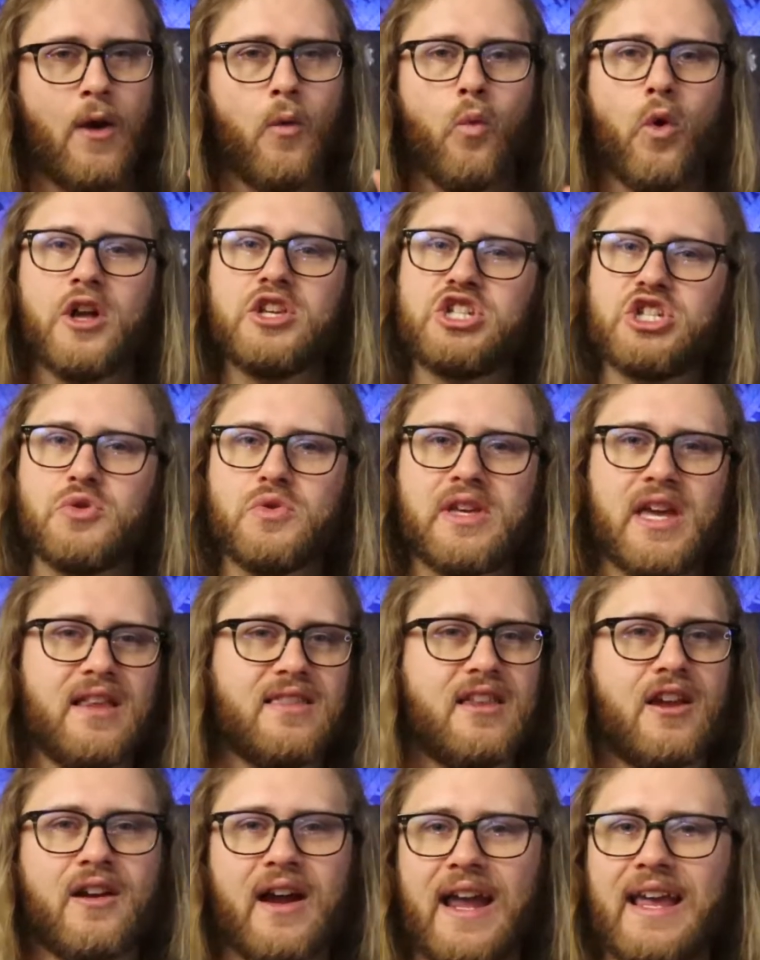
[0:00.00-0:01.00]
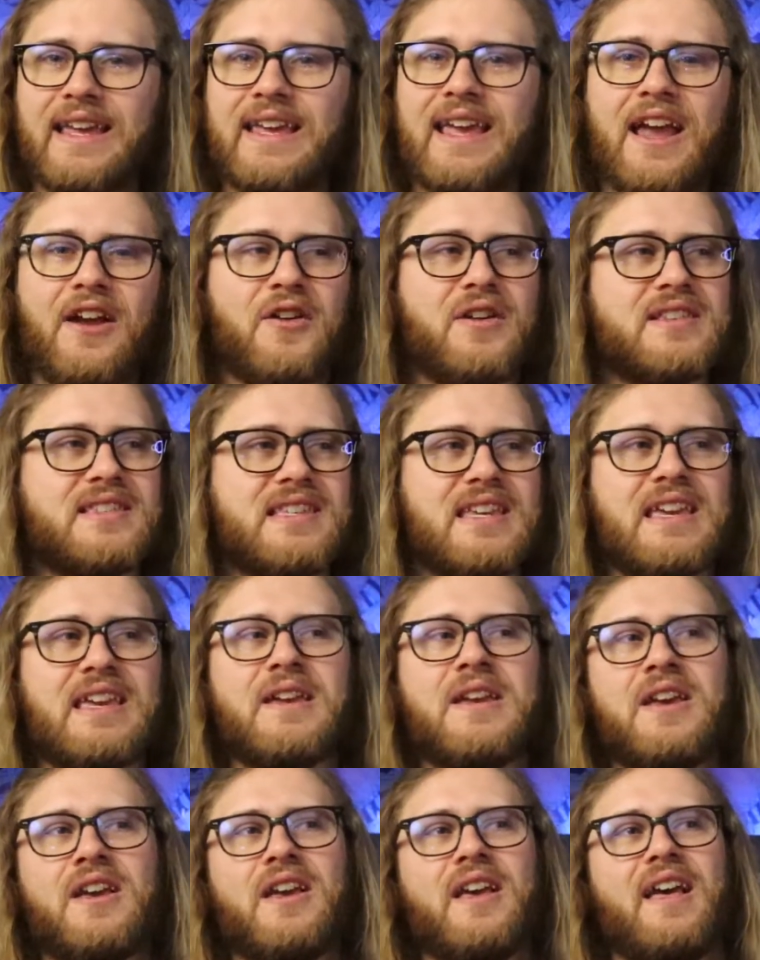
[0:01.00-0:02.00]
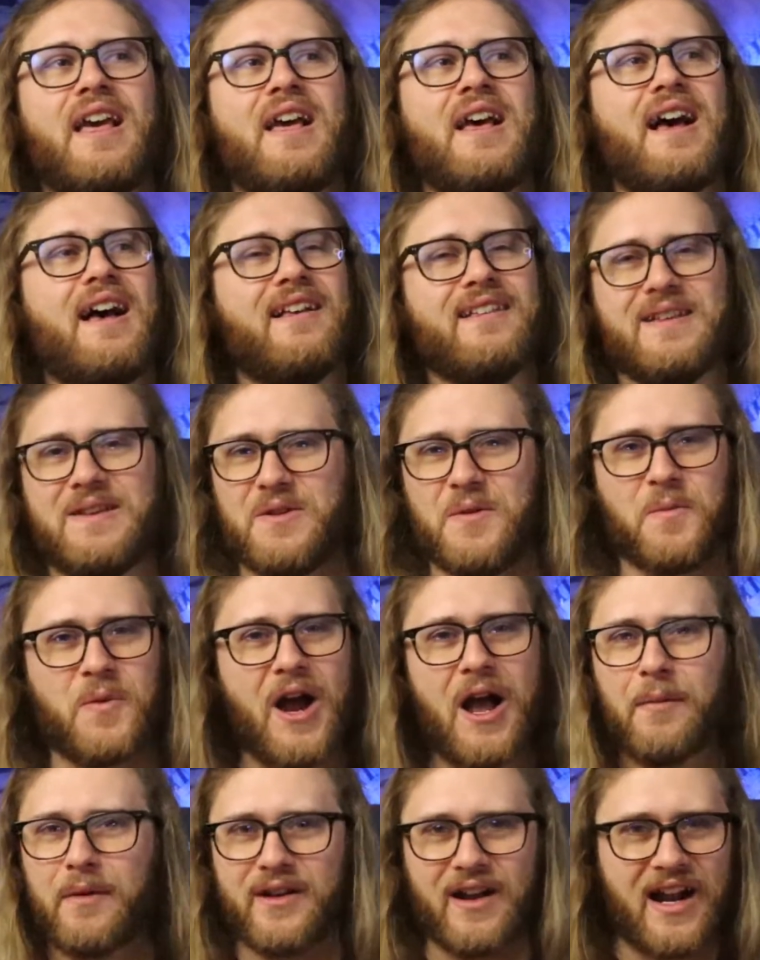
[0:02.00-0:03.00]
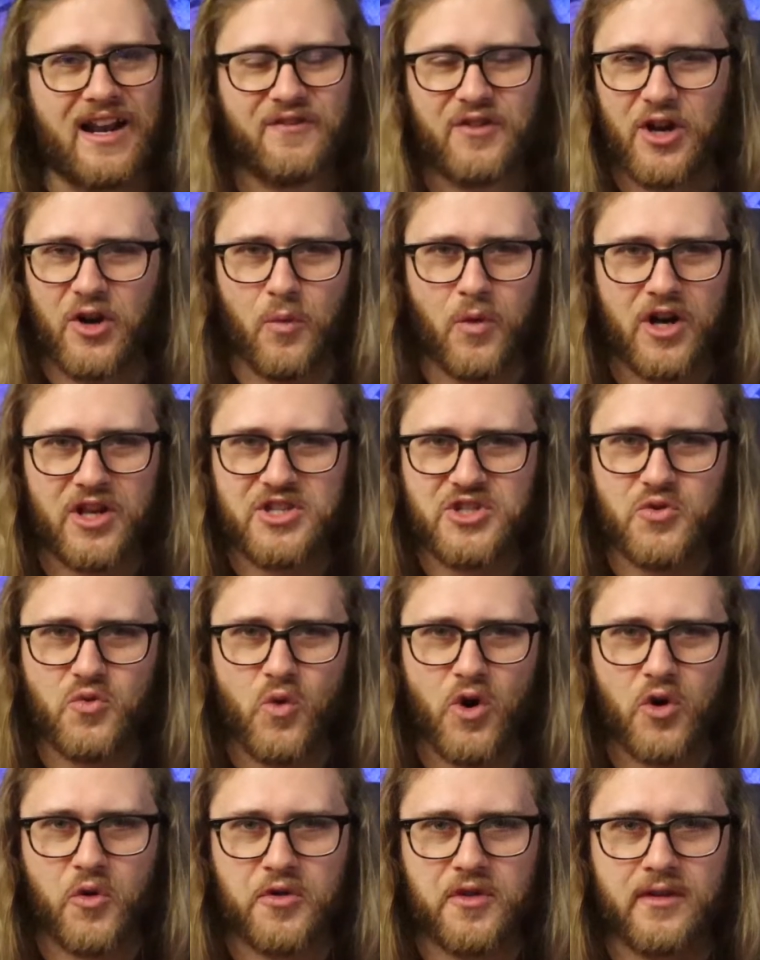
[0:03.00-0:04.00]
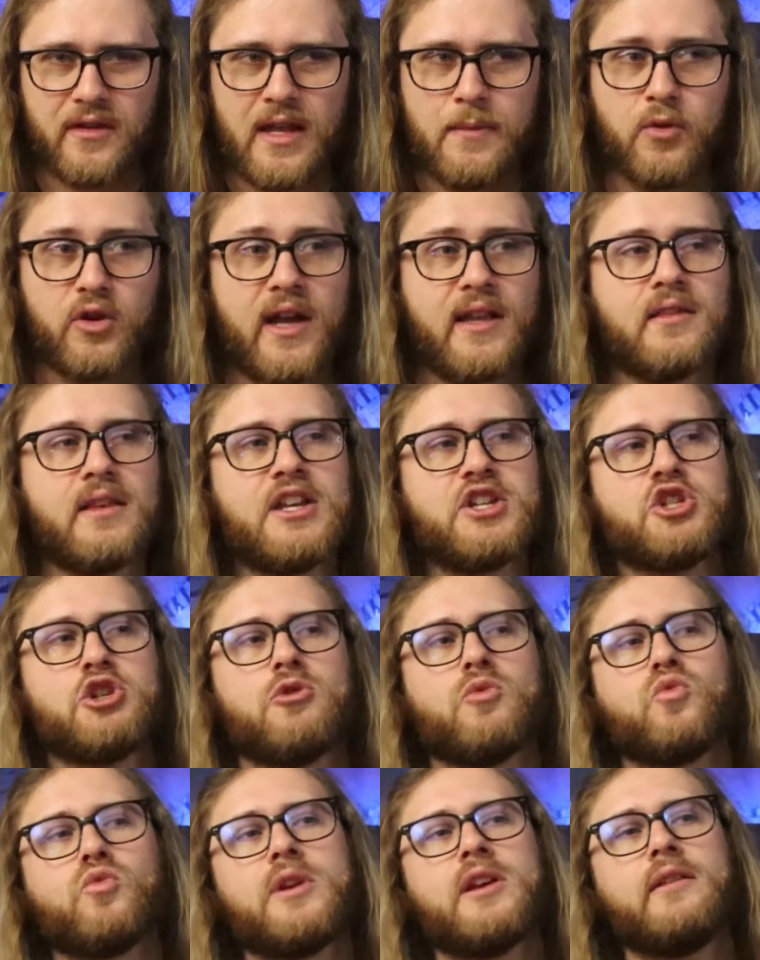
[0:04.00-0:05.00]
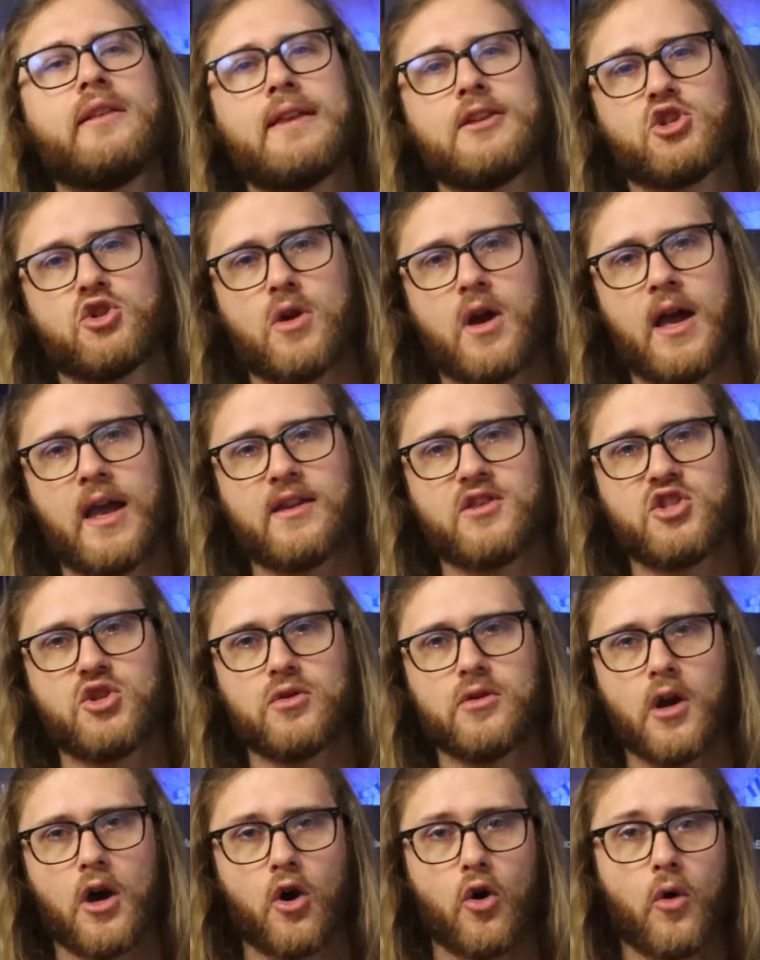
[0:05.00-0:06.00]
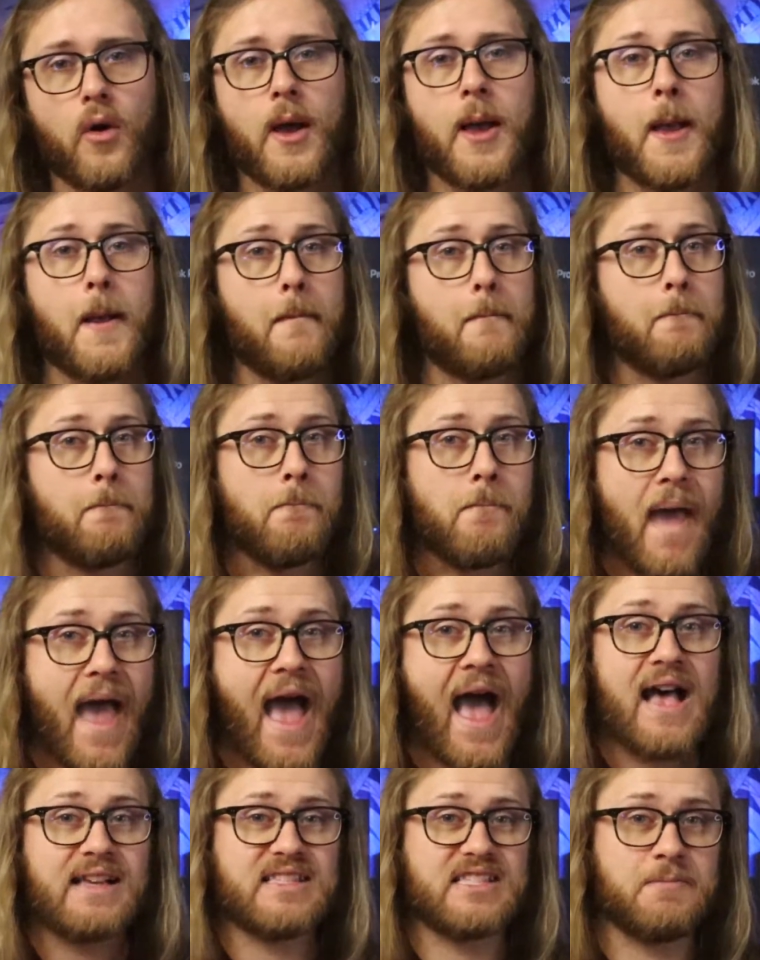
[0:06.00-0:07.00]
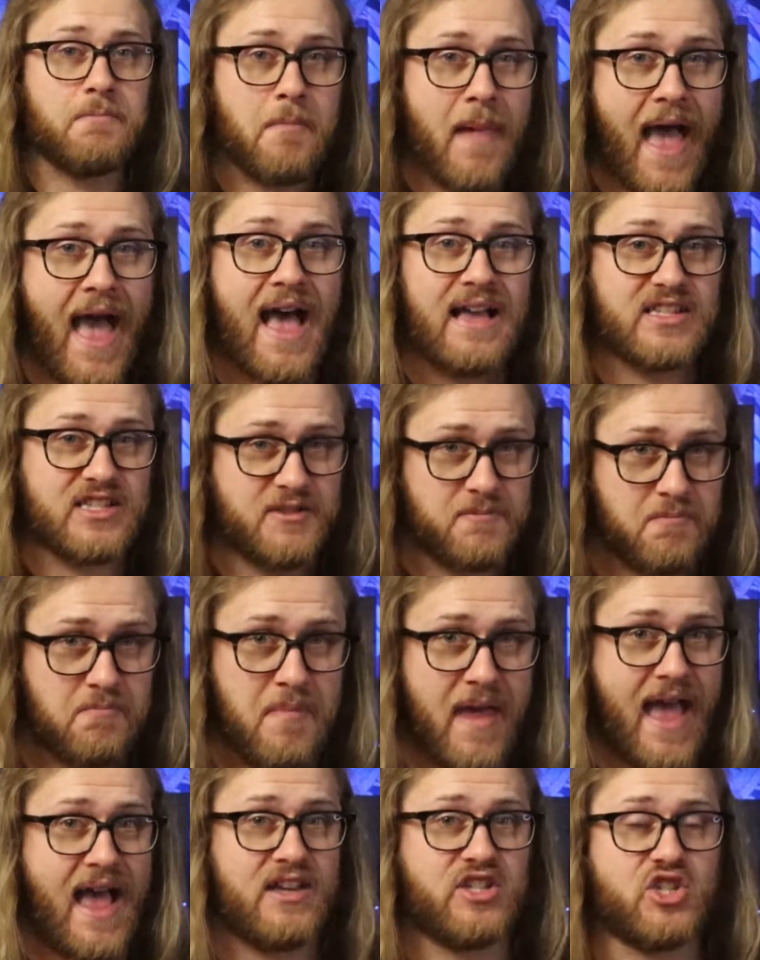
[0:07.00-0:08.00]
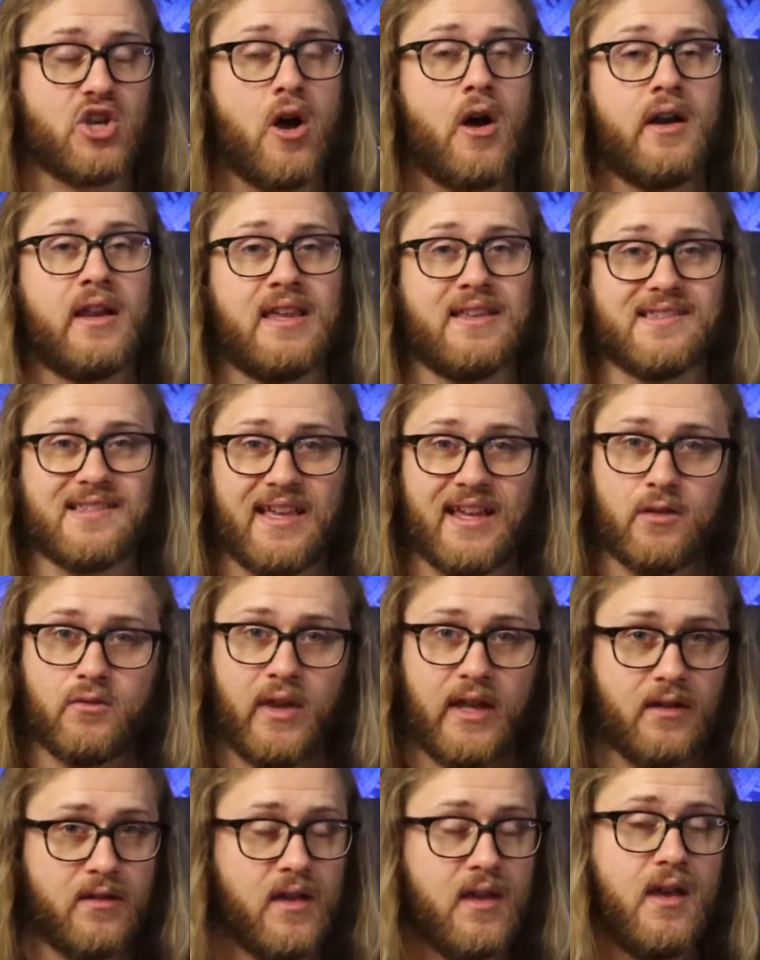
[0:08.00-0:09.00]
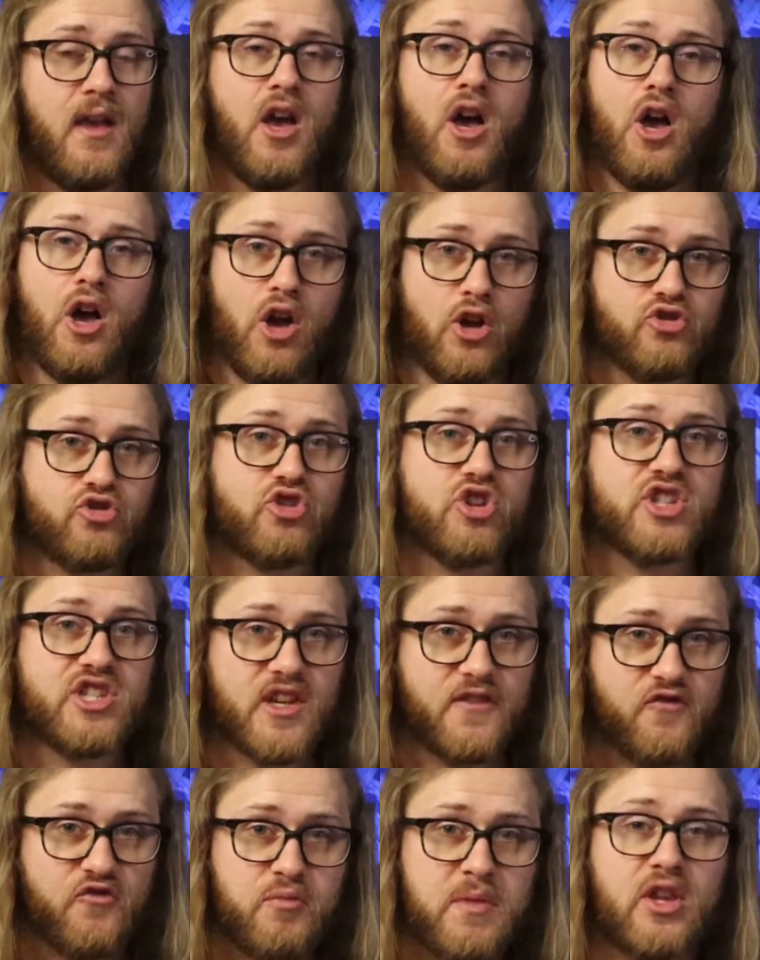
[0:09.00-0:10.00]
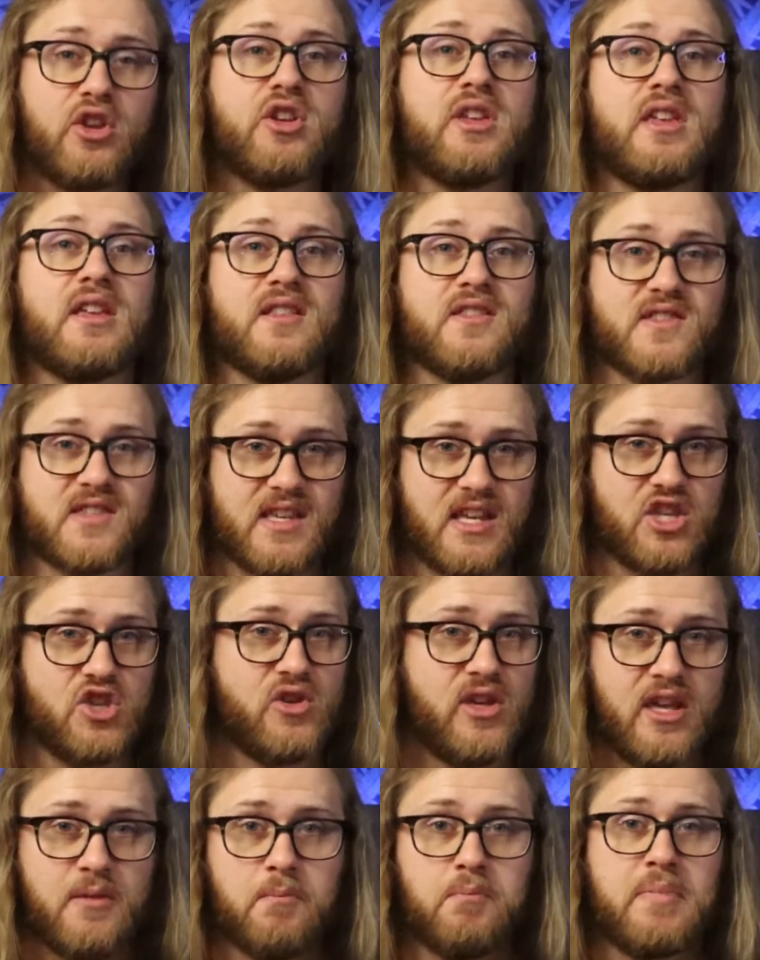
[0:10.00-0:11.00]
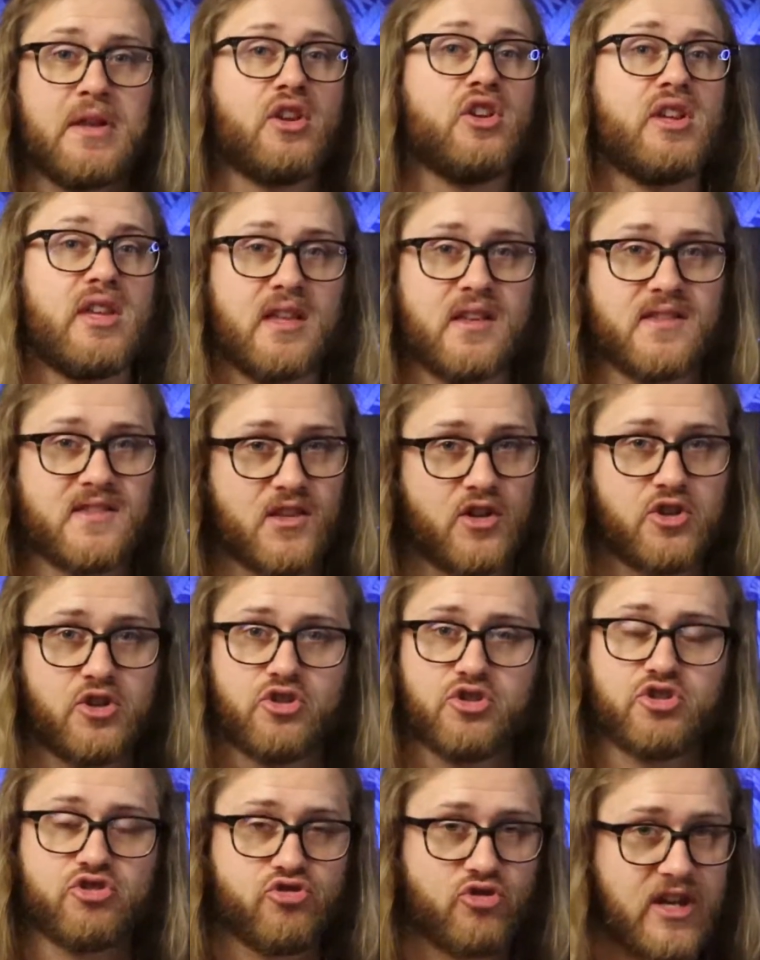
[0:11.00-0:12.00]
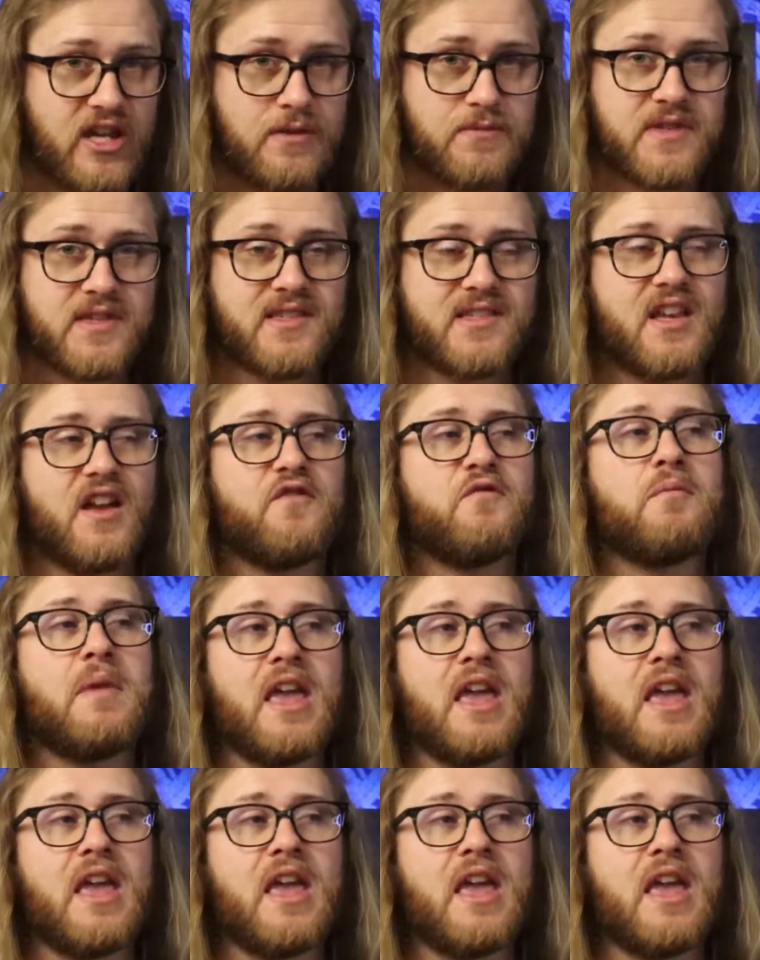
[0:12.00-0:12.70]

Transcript: And once you get there, I guarantee you're probably not even gonna wanna do work with the label unless you're really trying to go mass, mass, mass audience, like, like hundreds of millions and you get billions on your streams and stuff.